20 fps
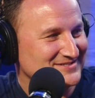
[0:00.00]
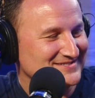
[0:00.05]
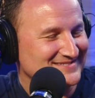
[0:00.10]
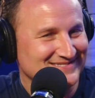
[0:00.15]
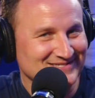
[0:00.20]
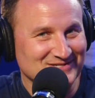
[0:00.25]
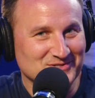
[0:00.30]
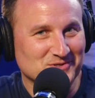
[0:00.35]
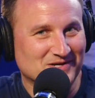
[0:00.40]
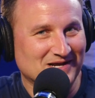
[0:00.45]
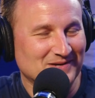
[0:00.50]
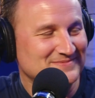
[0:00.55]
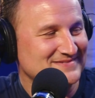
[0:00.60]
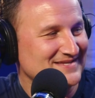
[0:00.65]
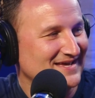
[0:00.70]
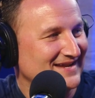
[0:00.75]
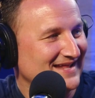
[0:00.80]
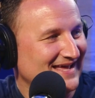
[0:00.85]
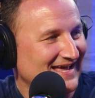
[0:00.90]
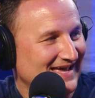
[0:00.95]
who
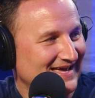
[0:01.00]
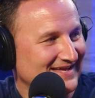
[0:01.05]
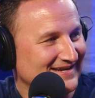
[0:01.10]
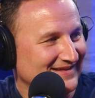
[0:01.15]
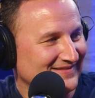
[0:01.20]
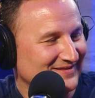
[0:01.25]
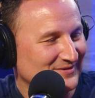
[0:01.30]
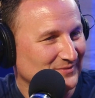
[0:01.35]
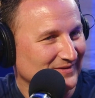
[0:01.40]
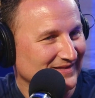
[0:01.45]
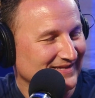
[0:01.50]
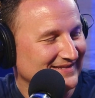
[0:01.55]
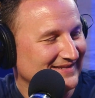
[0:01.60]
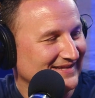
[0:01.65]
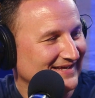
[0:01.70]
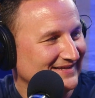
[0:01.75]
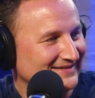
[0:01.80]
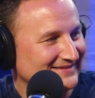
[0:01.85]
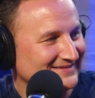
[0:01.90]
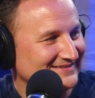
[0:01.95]
comes out ahead. I think we'll
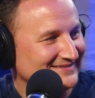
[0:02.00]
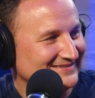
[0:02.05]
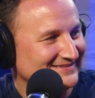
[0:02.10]
end that.